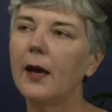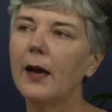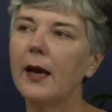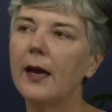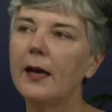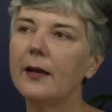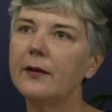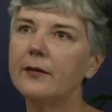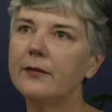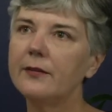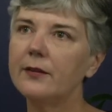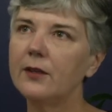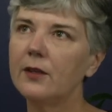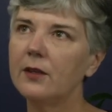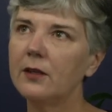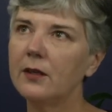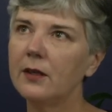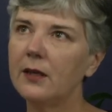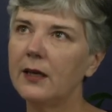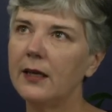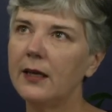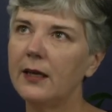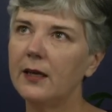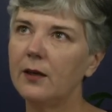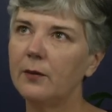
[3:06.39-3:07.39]
And
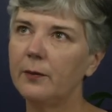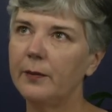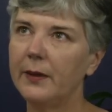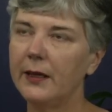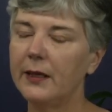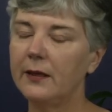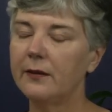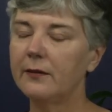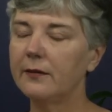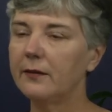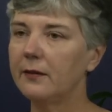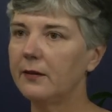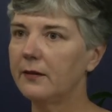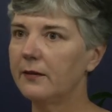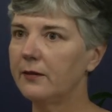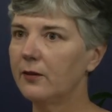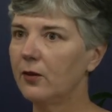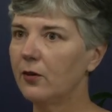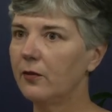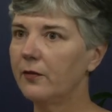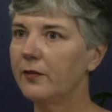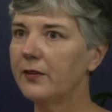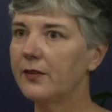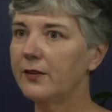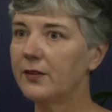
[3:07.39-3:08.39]
certainly it beats your
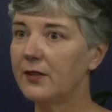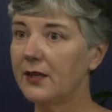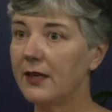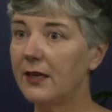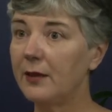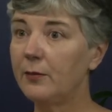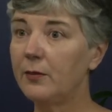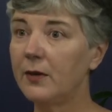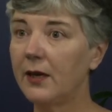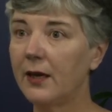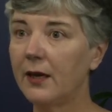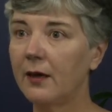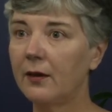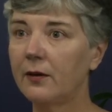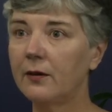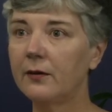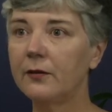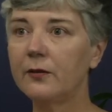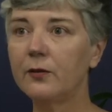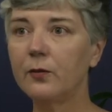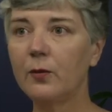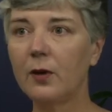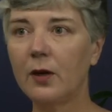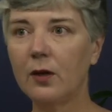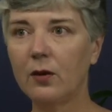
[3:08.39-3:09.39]
self-esteem down
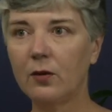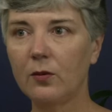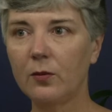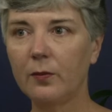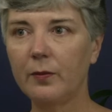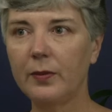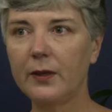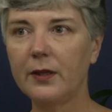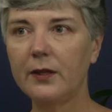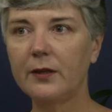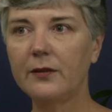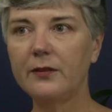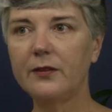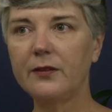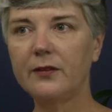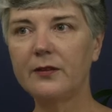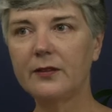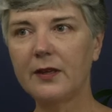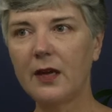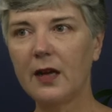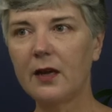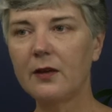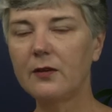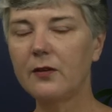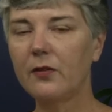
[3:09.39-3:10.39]
as well, because you
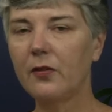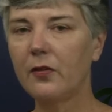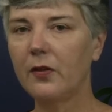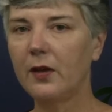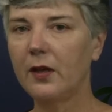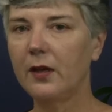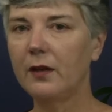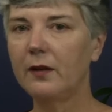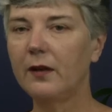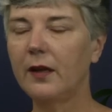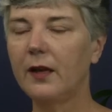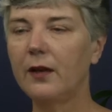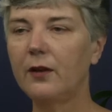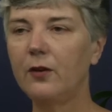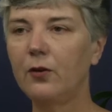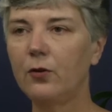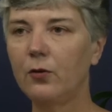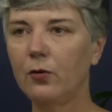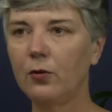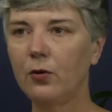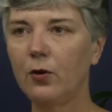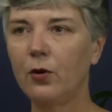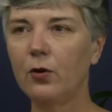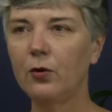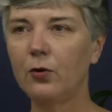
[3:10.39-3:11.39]
start to think that
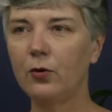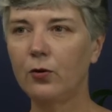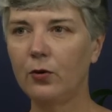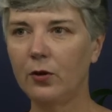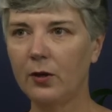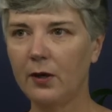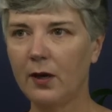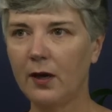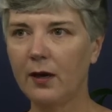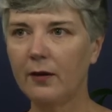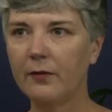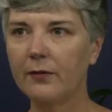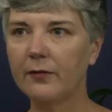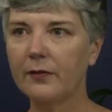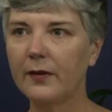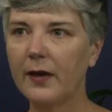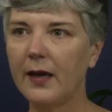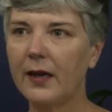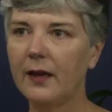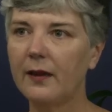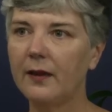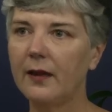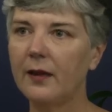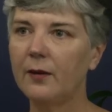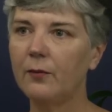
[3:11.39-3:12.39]
you're not good enough,
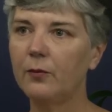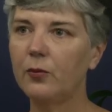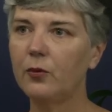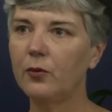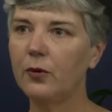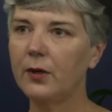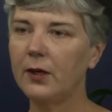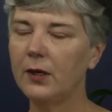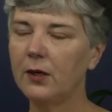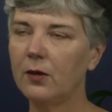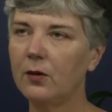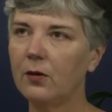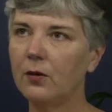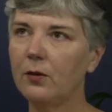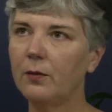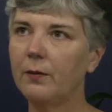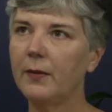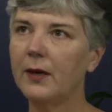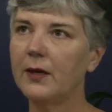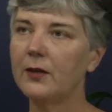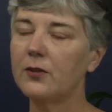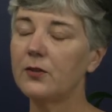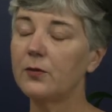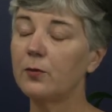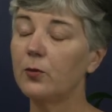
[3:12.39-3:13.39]
and then putting on
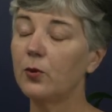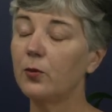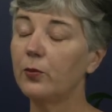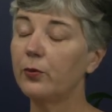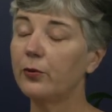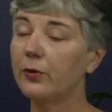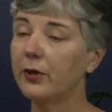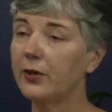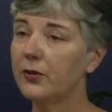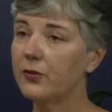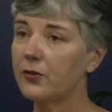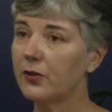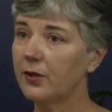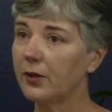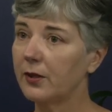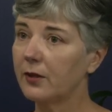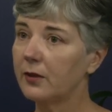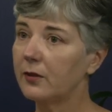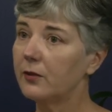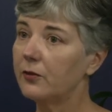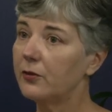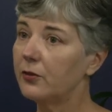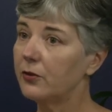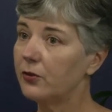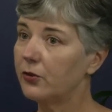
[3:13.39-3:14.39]
much more pressure
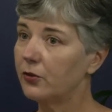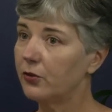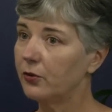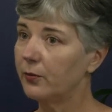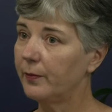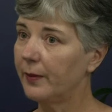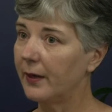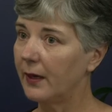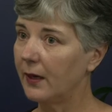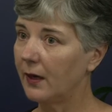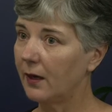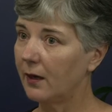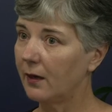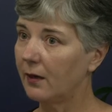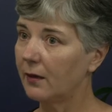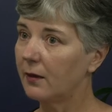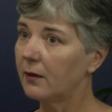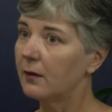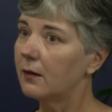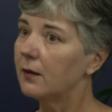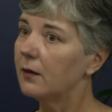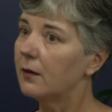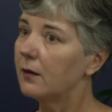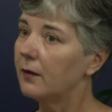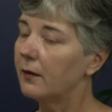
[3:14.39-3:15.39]
to do better
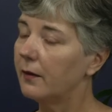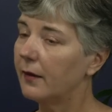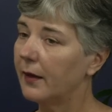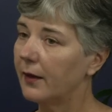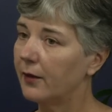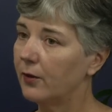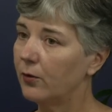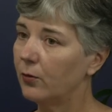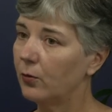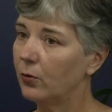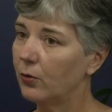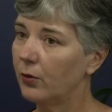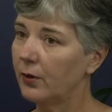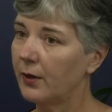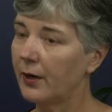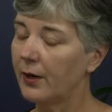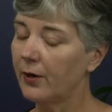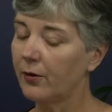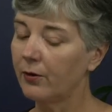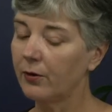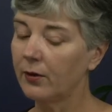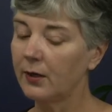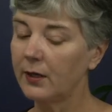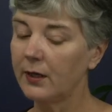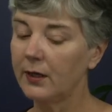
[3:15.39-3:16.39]
than you
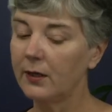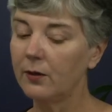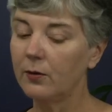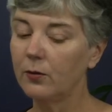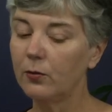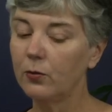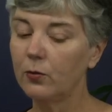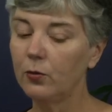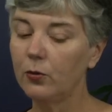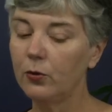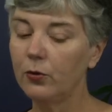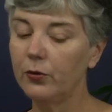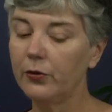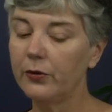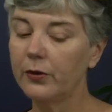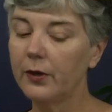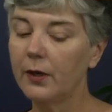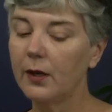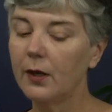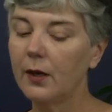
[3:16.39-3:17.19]
ordinarily would.